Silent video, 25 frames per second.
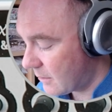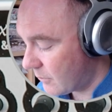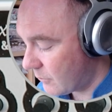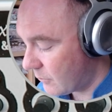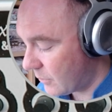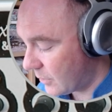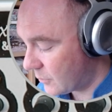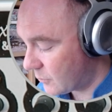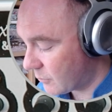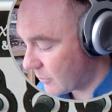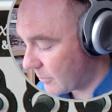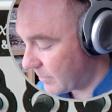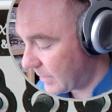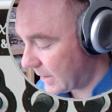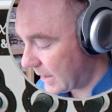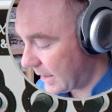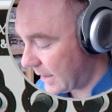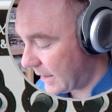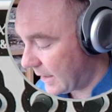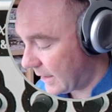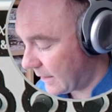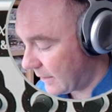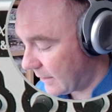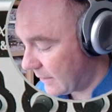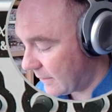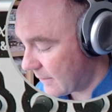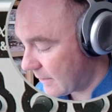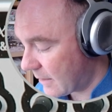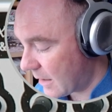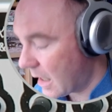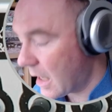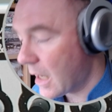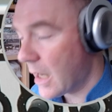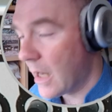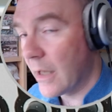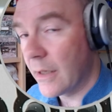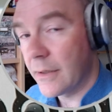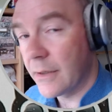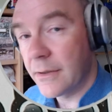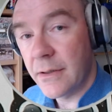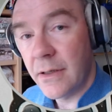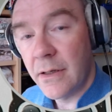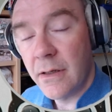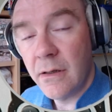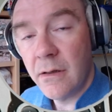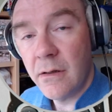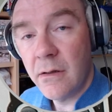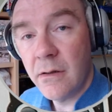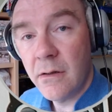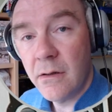which we're playing on
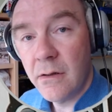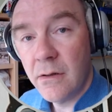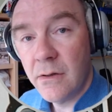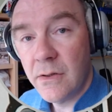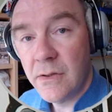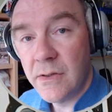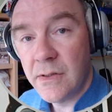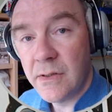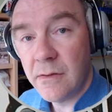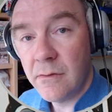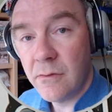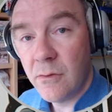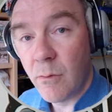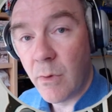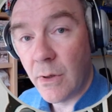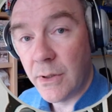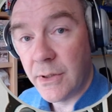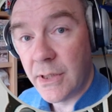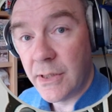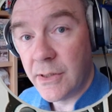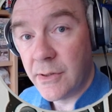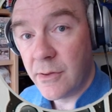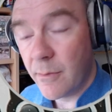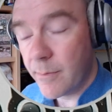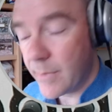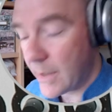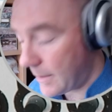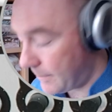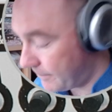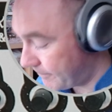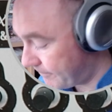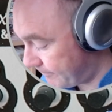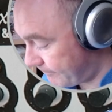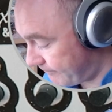quantiser B.